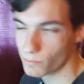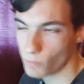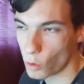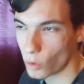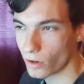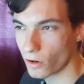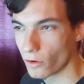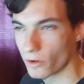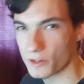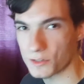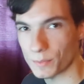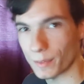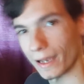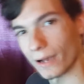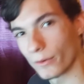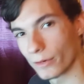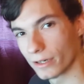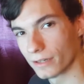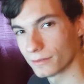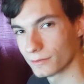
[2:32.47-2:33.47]
More
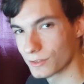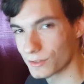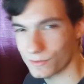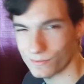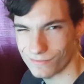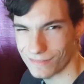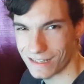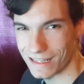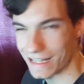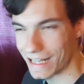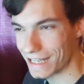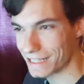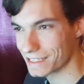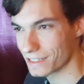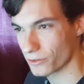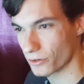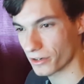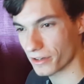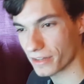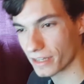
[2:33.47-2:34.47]
horsepower, just that
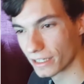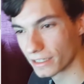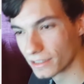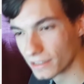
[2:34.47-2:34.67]
sort of thing.